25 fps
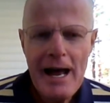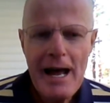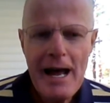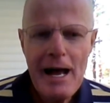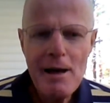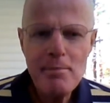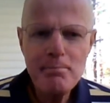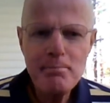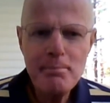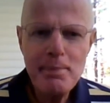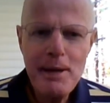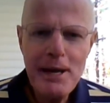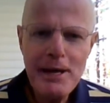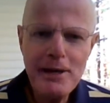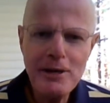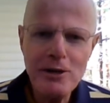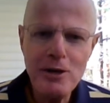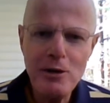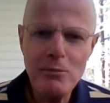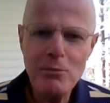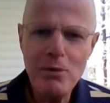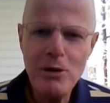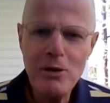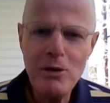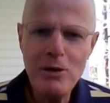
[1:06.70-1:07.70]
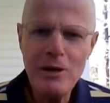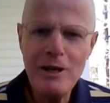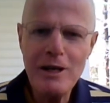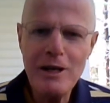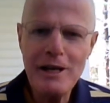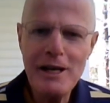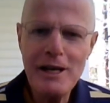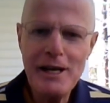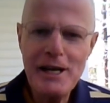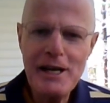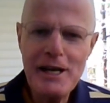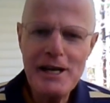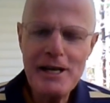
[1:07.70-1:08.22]
a parable
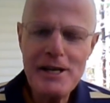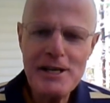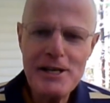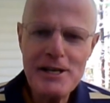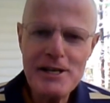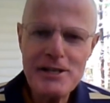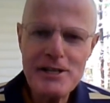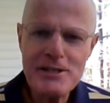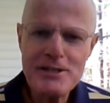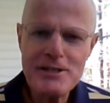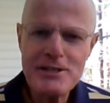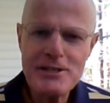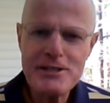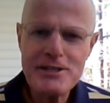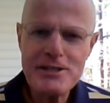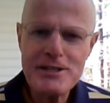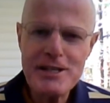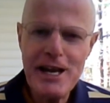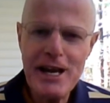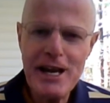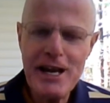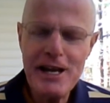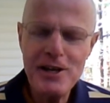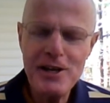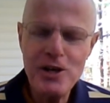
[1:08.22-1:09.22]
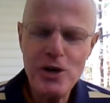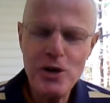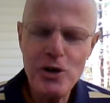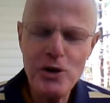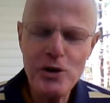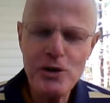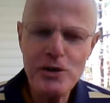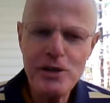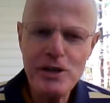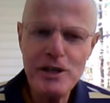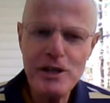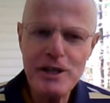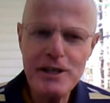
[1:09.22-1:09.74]
is an
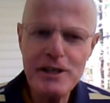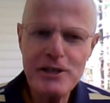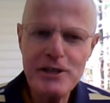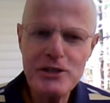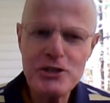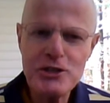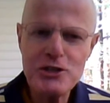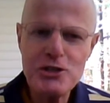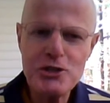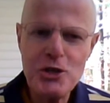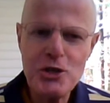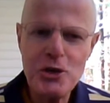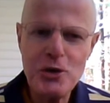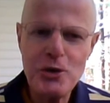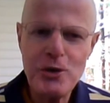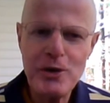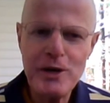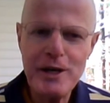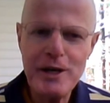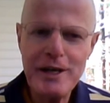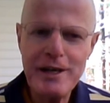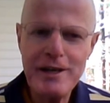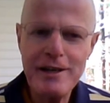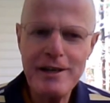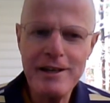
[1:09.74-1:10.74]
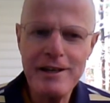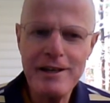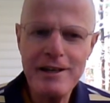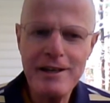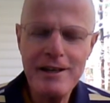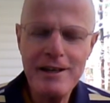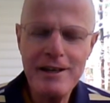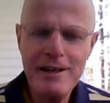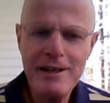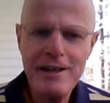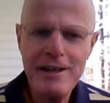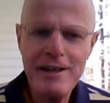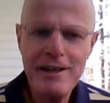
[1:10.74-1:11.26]
earthly story
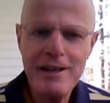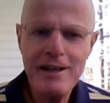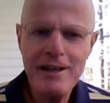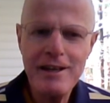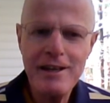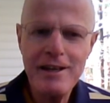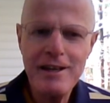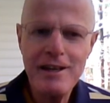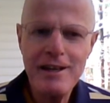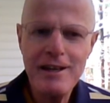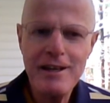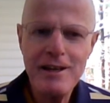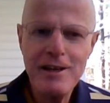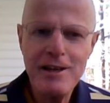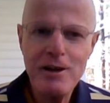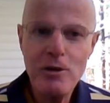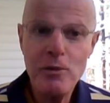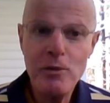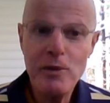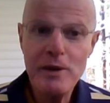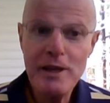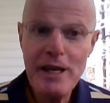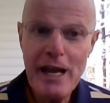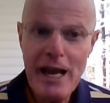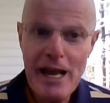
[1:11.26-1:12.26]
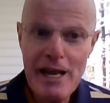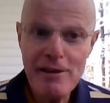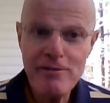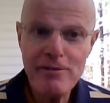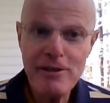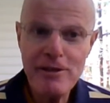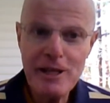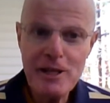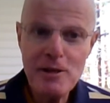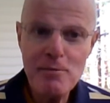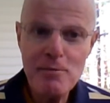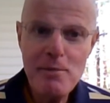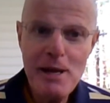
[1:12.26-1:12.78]
with a
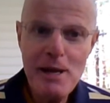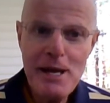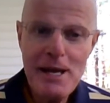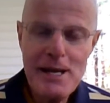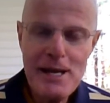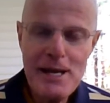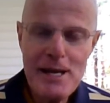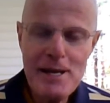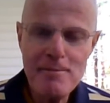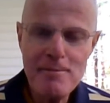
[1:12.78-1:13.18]
heavenly meaning.